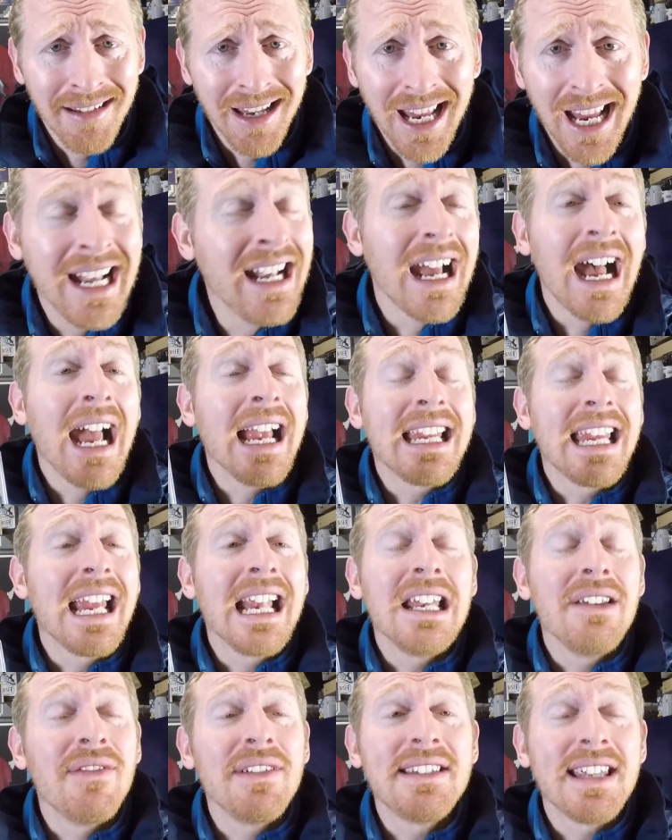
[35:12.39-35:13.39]
And I
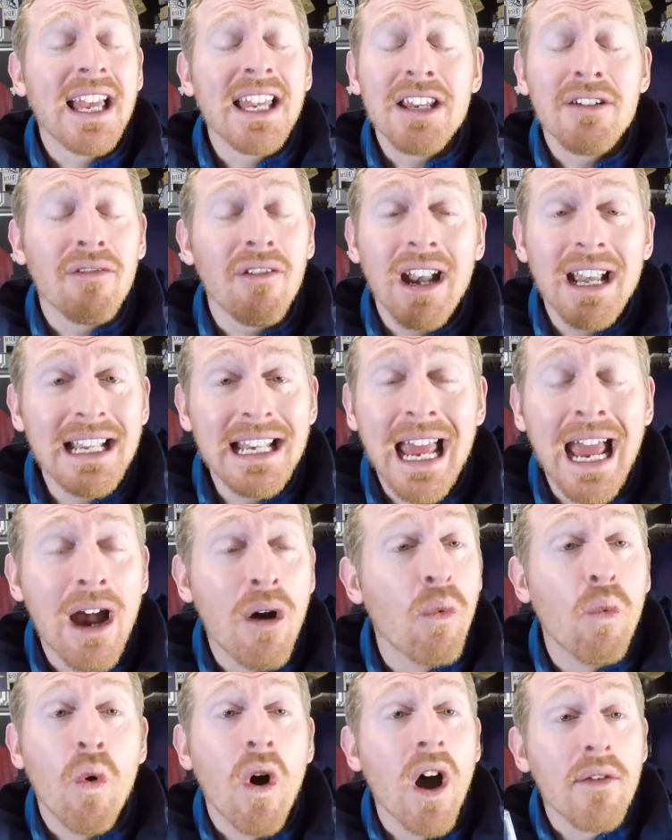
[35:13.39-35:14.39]
can't even tell you right now
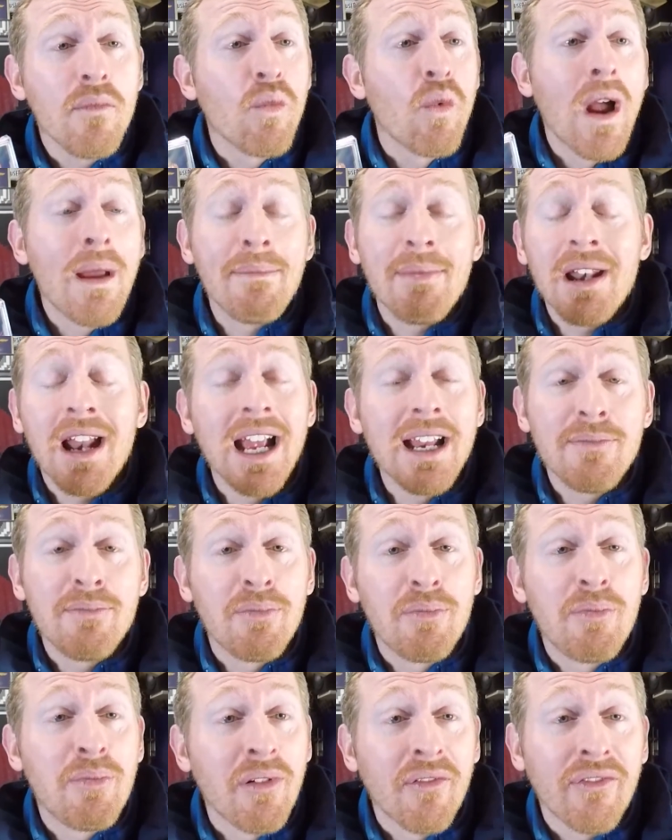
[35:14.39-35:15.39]
what weapon I
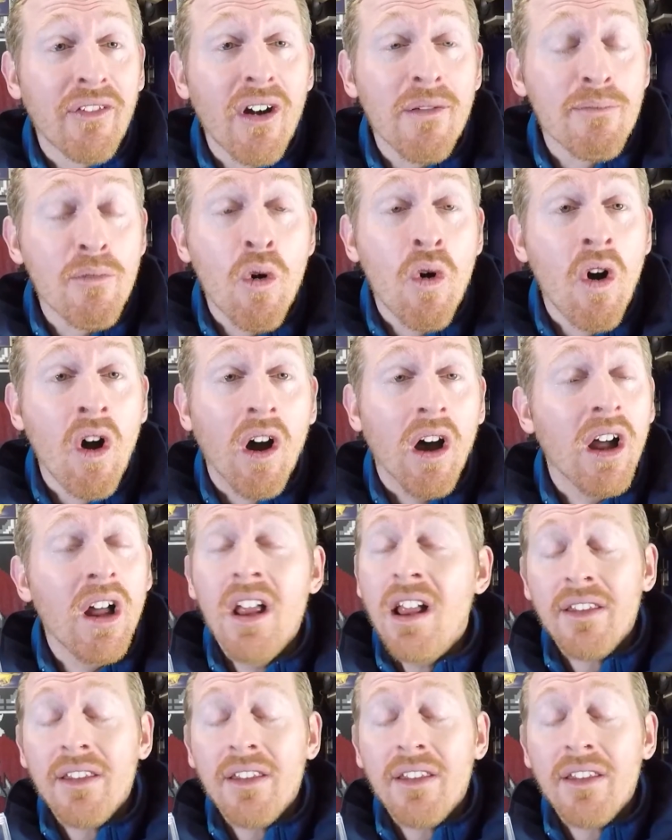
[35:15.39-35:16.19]
prefer more.